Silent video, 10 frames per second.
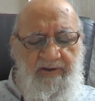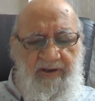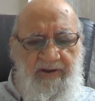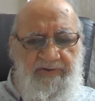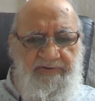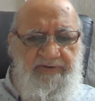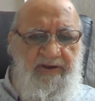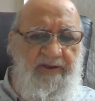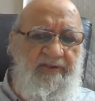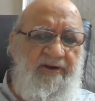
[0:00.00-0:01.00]
Can you
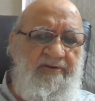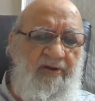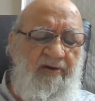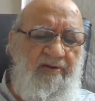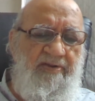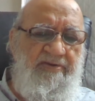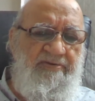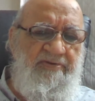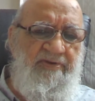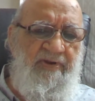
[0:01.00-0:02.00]
say that all
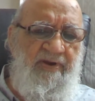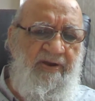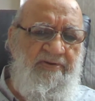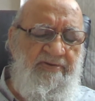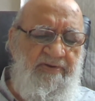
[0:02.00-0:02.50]
this thing has